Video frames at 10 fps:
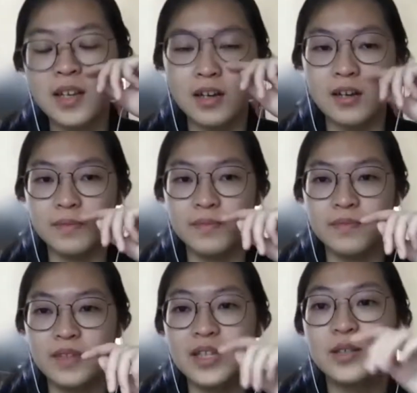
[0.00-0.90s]

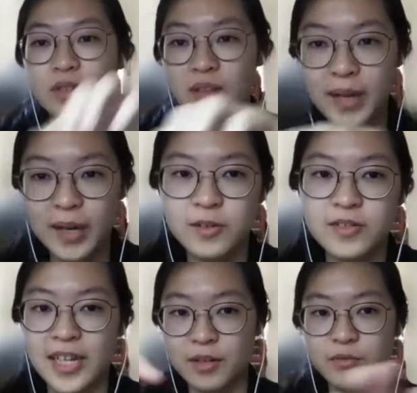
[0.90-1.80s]
um, into the
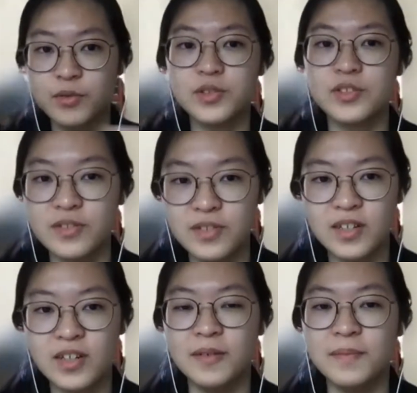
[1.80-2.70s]
mangroves, like the roots
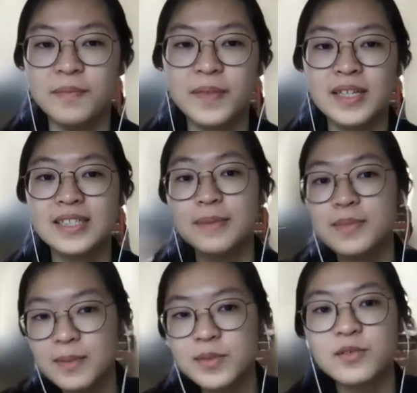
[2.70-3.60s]
um,
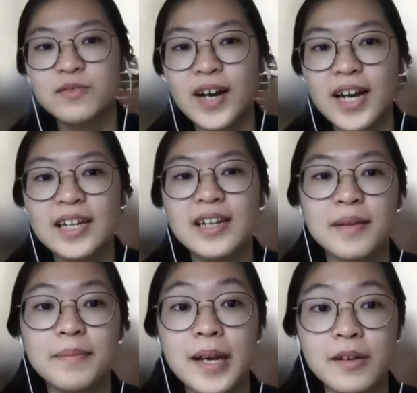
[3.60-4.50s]
sometimes you find
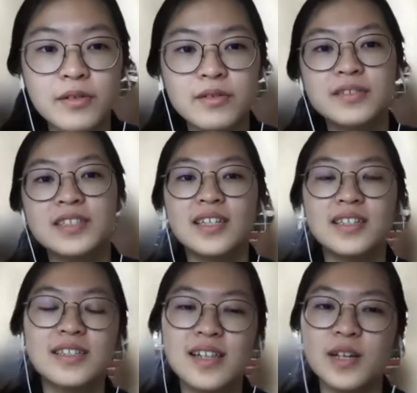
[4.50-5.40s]
like mangrove
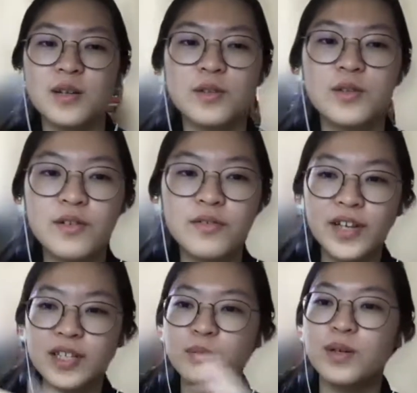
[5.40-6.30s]
snakes, like your dog
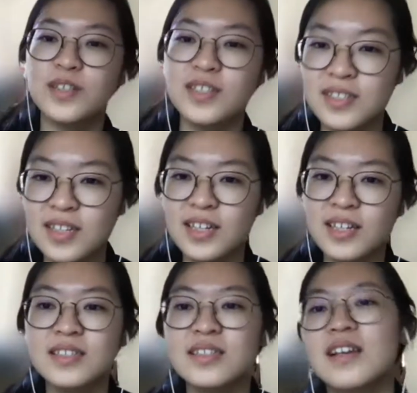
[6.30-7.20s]
face water snake.
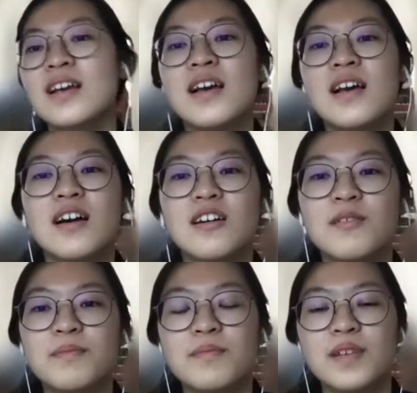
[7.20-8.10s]

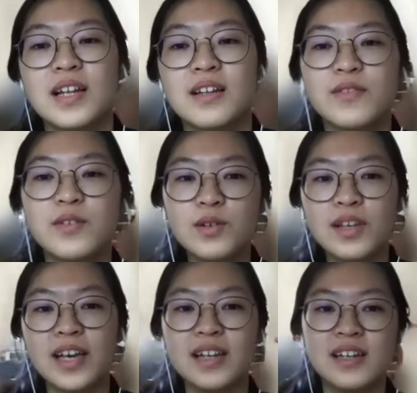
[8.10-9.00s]
Um, and if you look
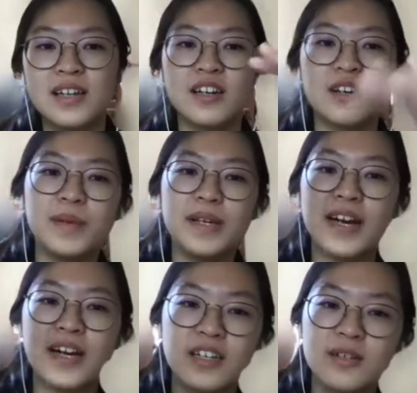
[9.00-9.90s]
at a bit
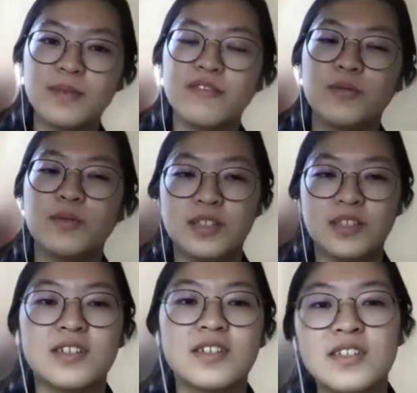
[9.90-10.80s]
higher above the
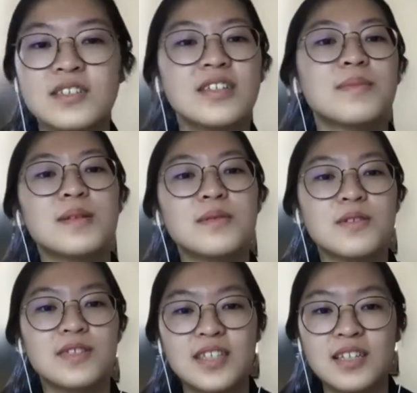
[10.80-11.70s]
water, sometimes
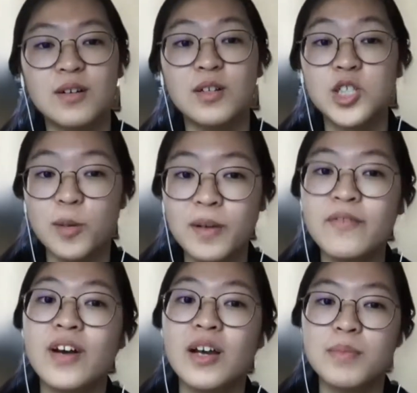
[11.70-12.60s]
you see your shore
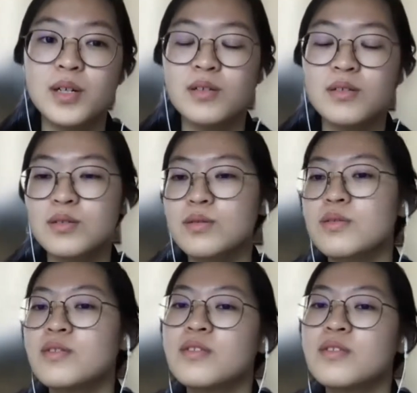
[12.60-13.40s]
pit viper also.